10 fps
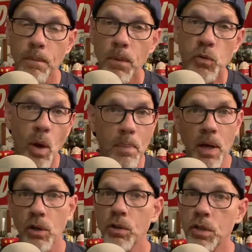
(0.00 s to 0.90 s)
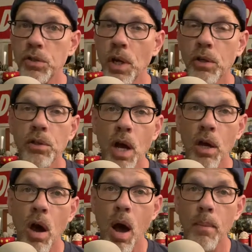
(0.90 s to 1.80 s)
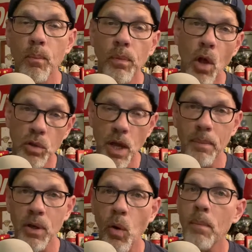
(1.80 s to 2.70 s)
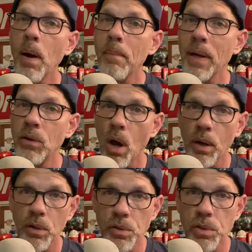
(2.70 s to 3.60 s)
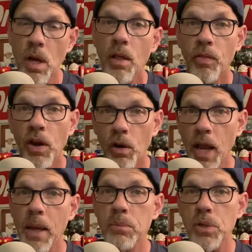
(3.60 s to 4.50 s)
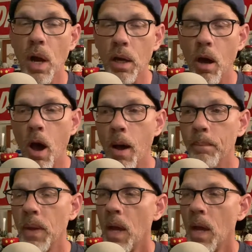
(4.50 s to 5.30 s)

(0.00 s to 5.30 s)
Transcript: So I bought CurtisTucker.com a long time ago. I bought my daughter's theirnames.com.